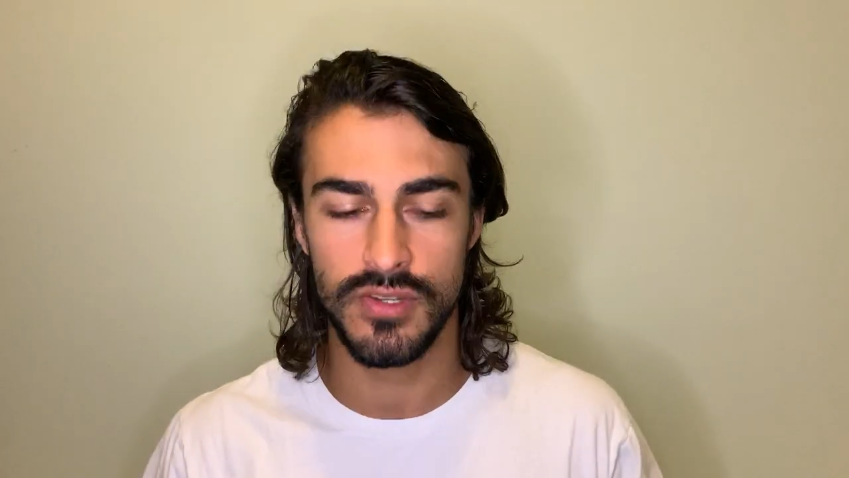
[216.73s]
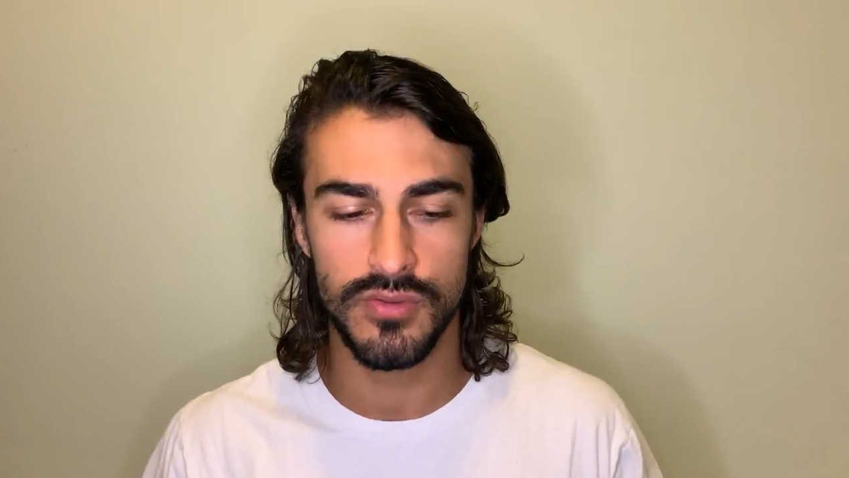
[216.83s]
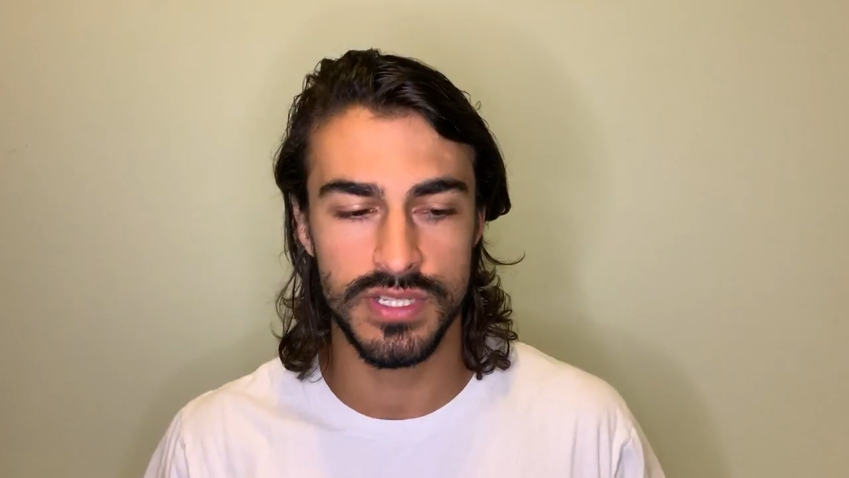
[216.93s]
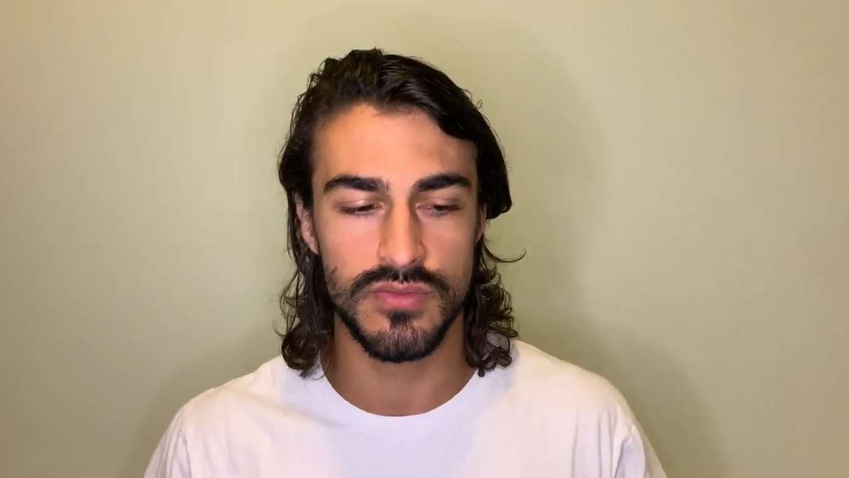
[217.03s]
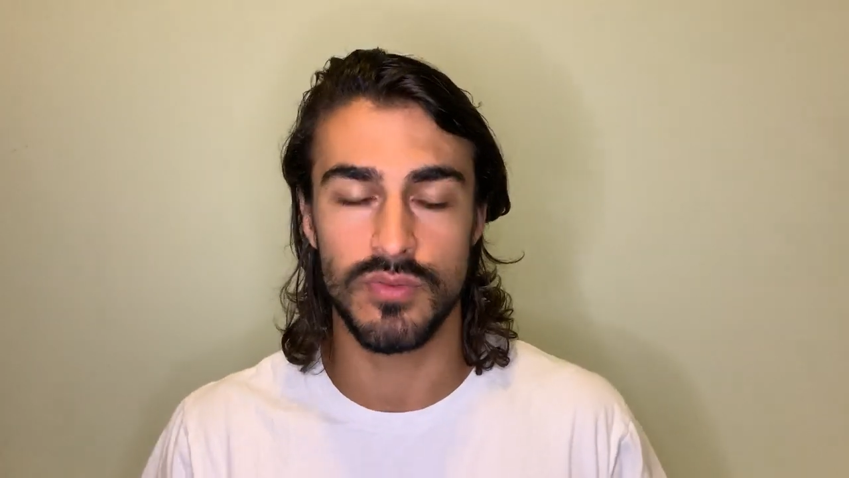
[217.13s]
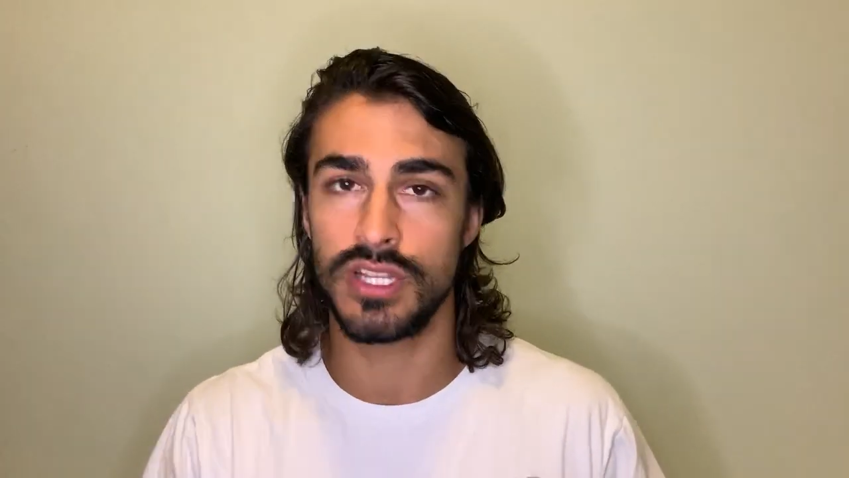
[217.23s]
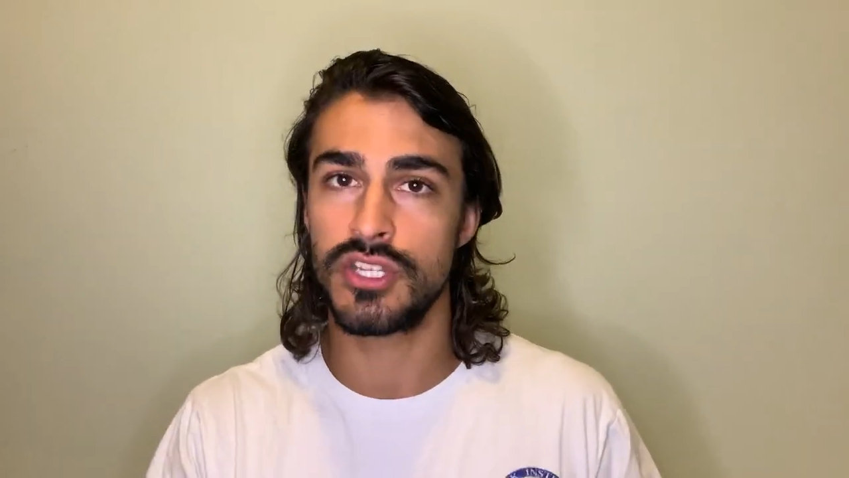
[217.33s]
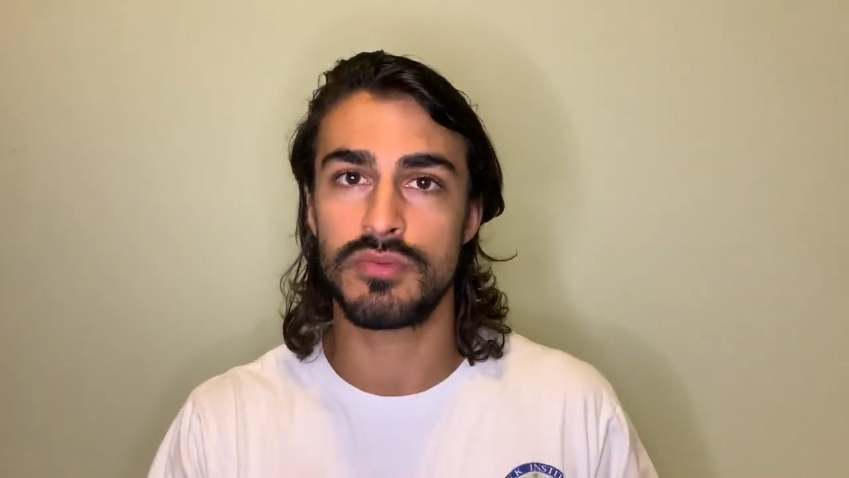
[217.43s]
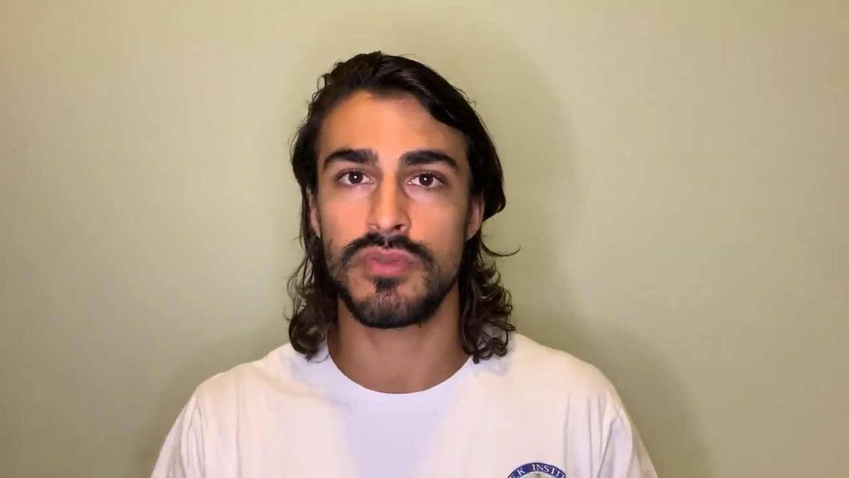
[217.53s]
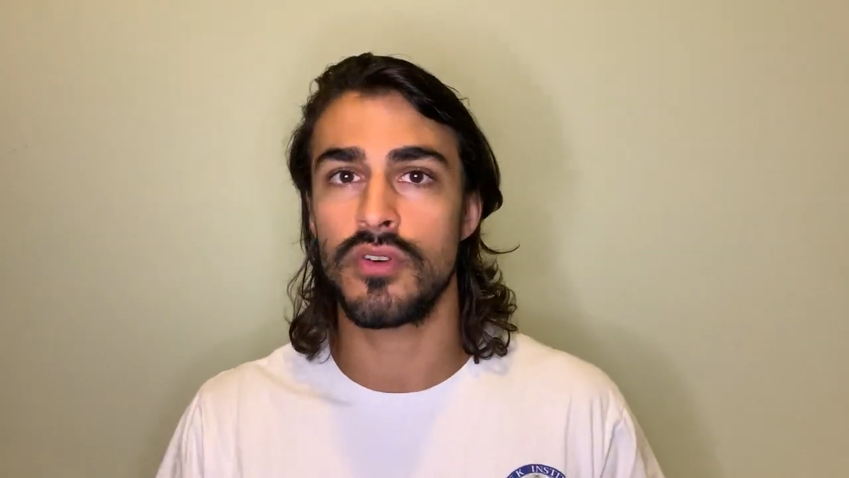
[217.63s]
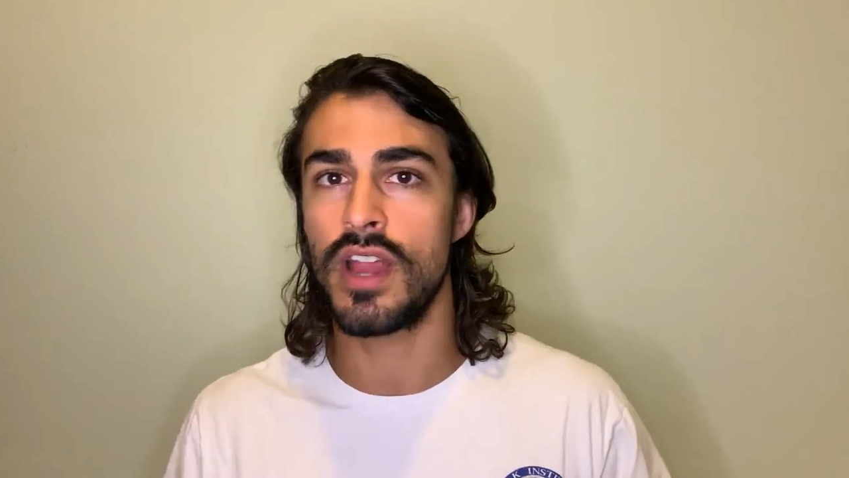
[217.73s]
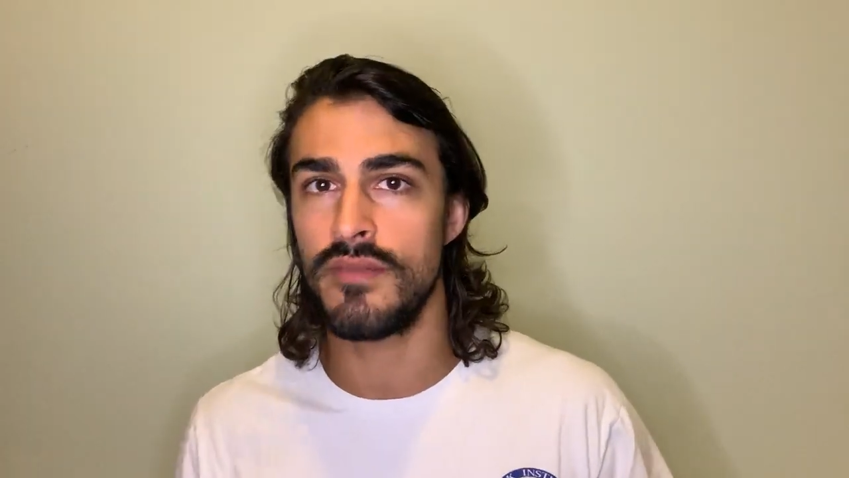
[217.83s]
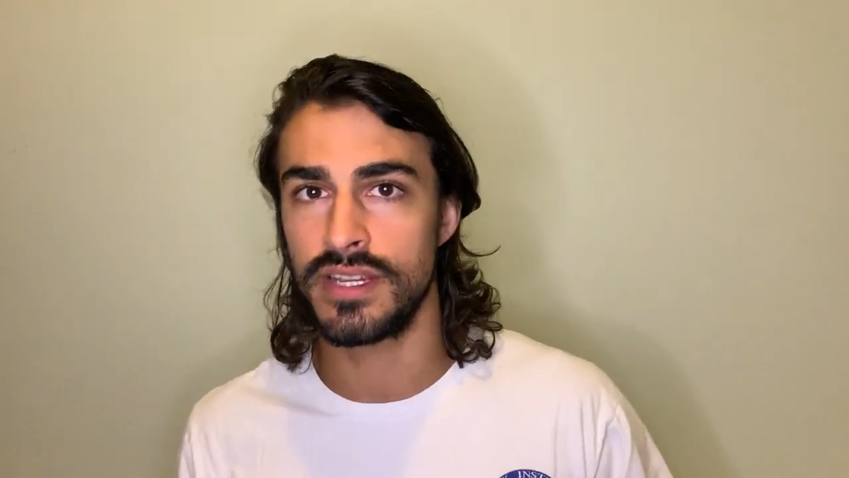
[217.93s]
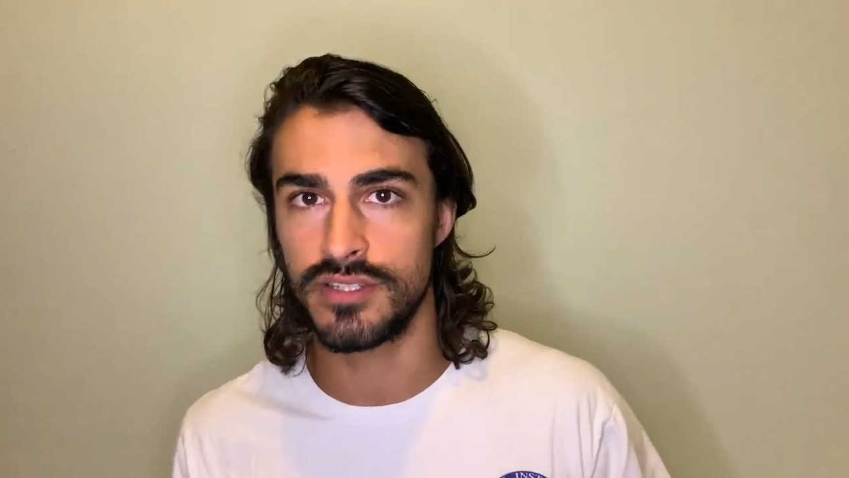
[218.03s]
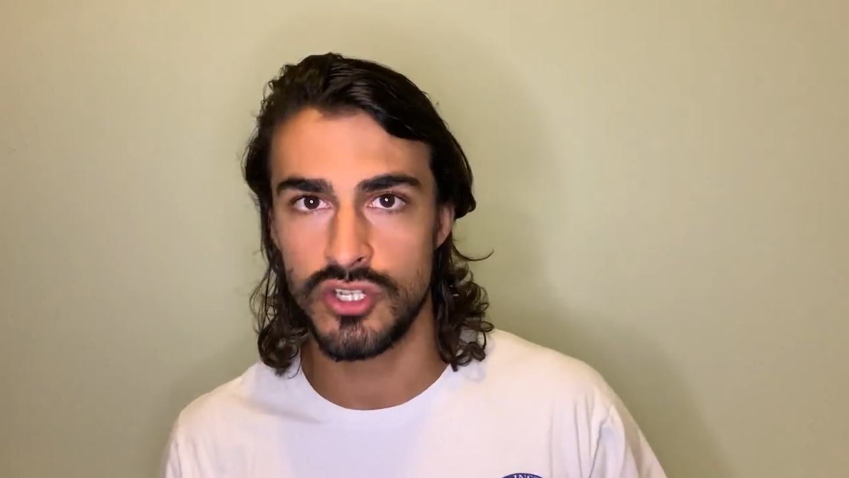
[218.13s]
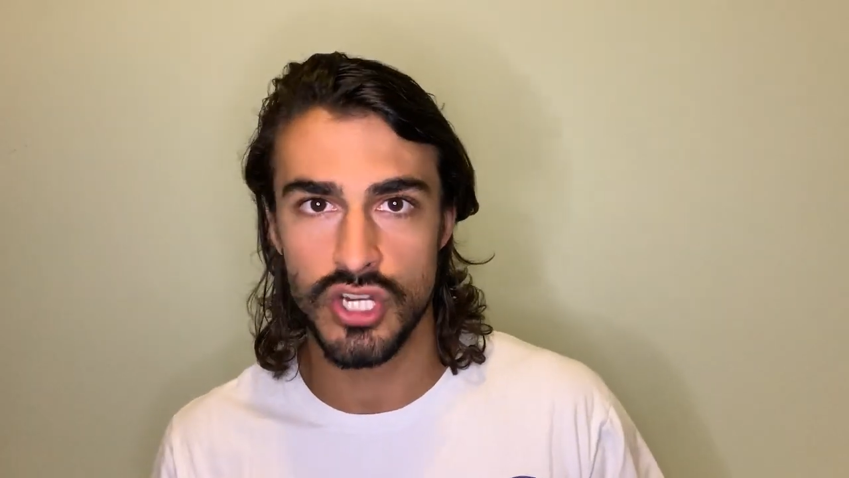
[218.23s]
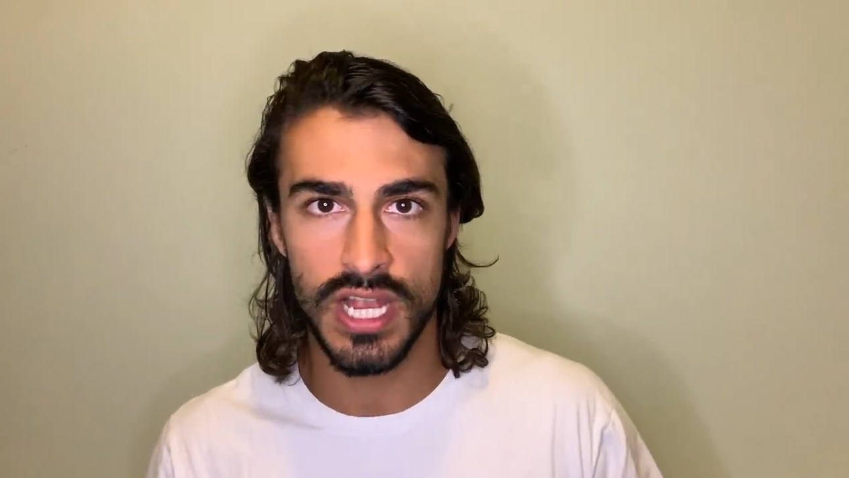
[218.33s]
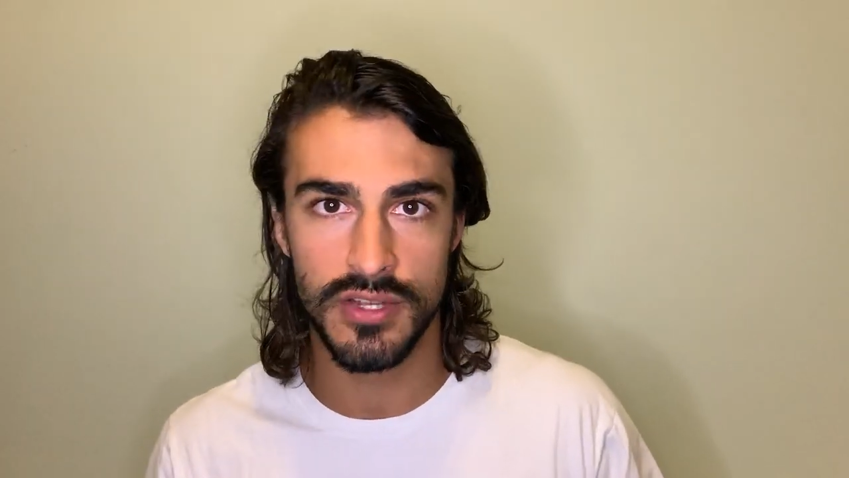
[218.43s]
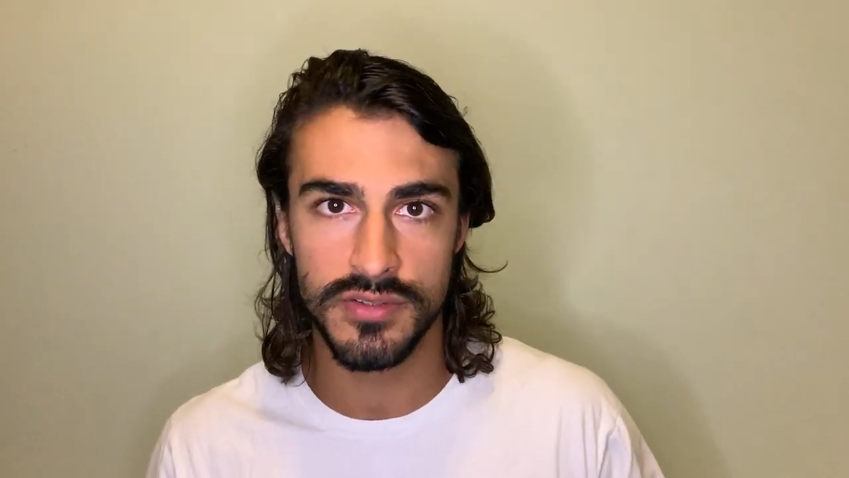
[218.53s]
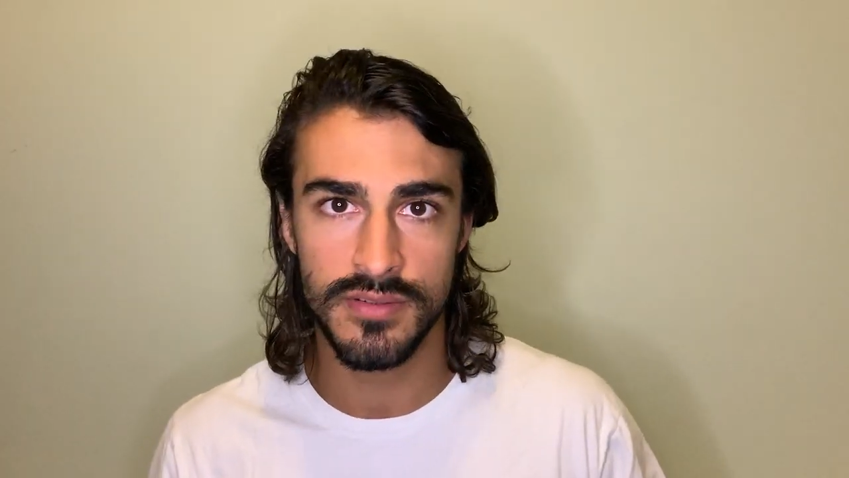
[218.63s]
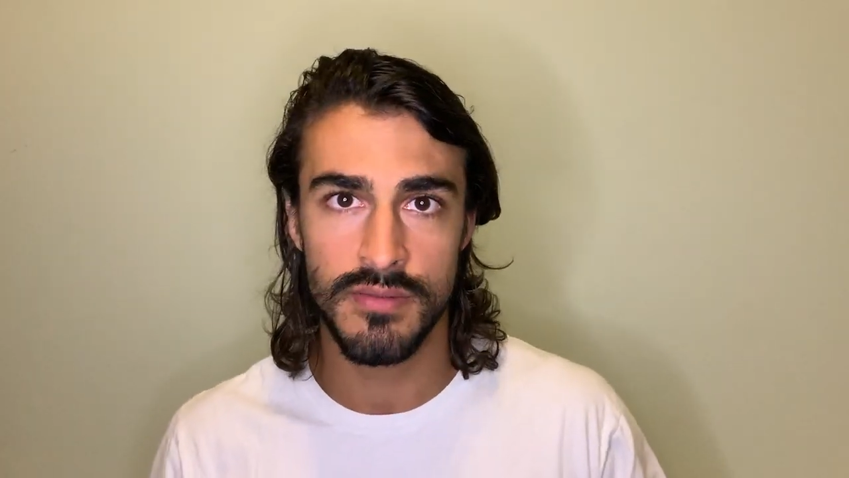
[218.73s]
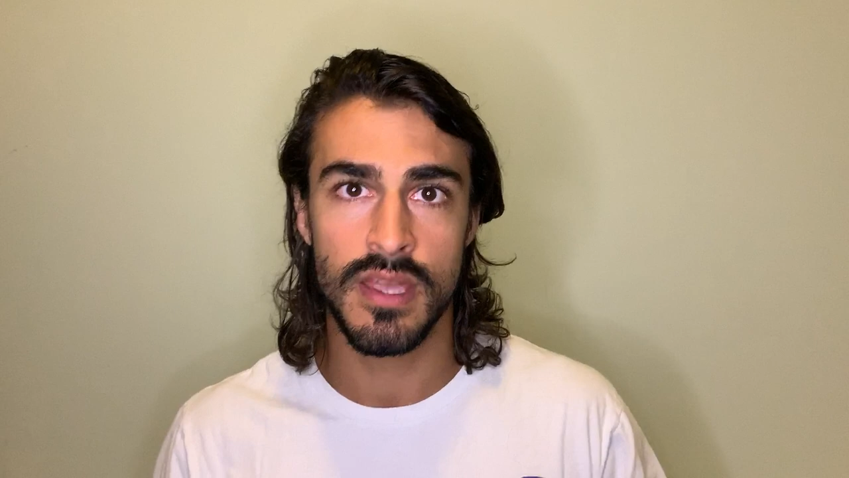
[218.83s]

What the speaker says: you is religious programming as a child.